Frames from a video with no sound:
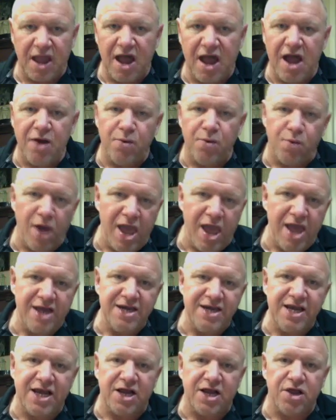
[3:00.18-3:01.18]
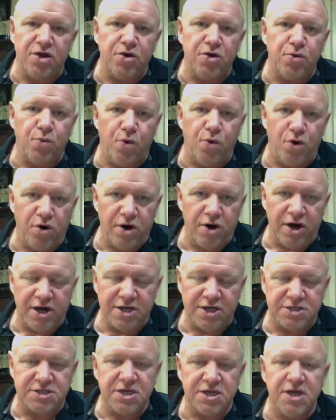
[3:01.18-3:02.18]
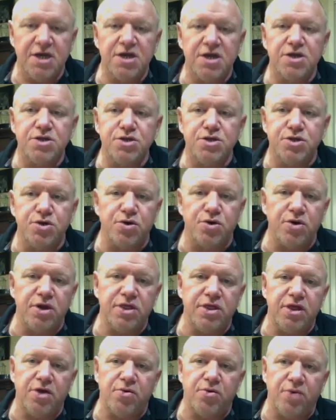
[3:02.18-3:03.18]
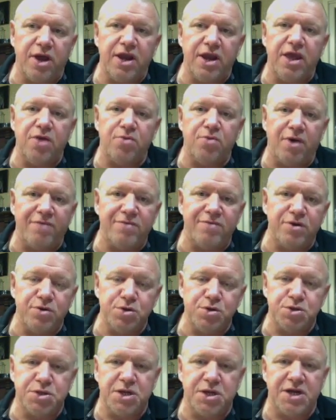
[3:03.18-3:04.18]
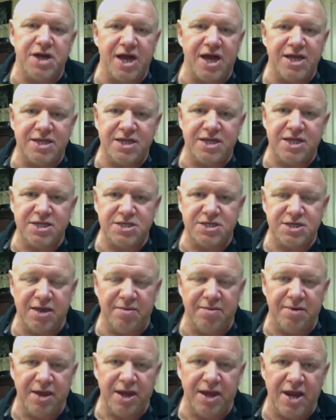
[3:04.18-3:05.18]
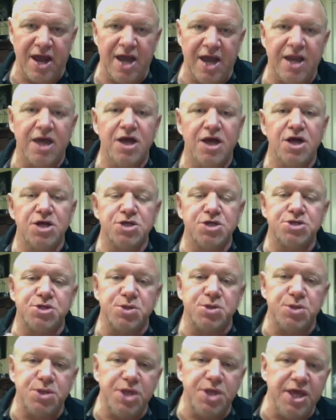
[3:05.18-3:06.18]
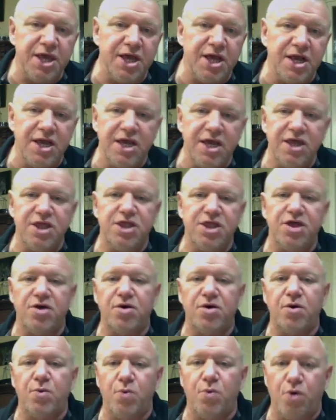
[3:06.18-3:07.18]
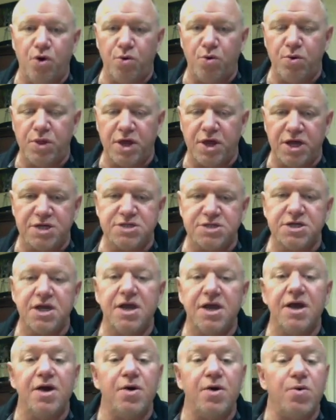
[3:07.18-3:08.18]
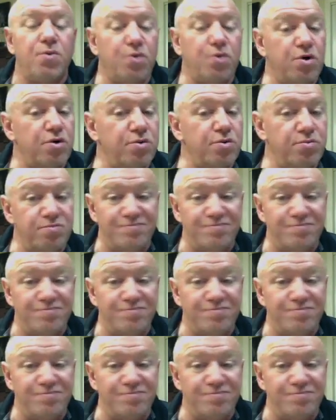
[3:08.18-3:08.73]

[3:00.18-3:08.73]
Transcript: Iran declared war at us during the Iranian Revolution in 1979. So legally, they're at war with us. We're